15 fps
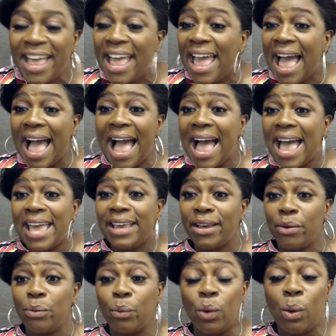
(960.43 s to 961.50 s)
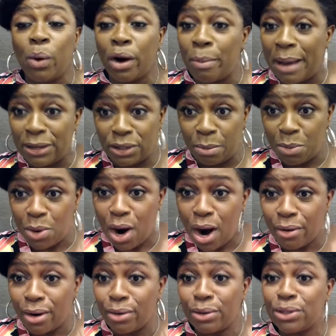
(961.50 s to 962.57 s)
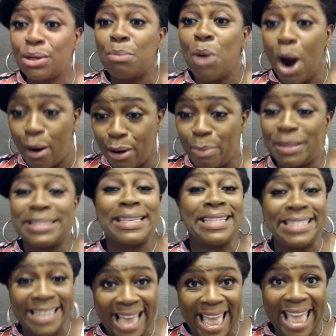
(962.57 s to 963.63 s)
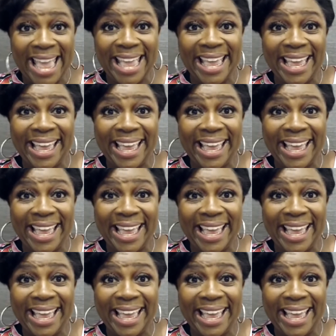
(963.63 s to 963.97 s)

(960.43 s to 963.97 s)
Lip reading: I will worry about tomorrow, but today,